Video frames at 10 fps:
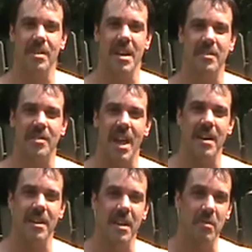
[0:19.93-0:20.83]
Today,
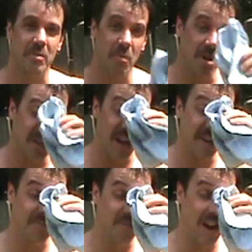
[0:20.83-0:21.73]
Saturday. Was working on
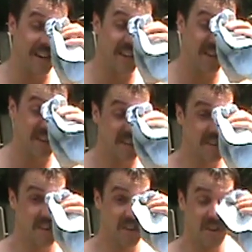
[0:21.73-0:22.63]
it Friday.
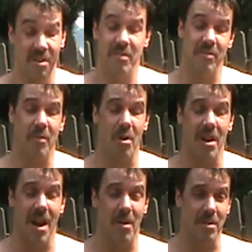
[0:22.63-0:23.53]

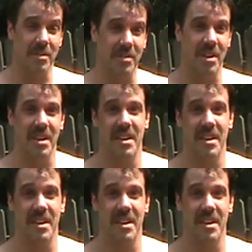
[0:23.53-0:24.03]
Four hours.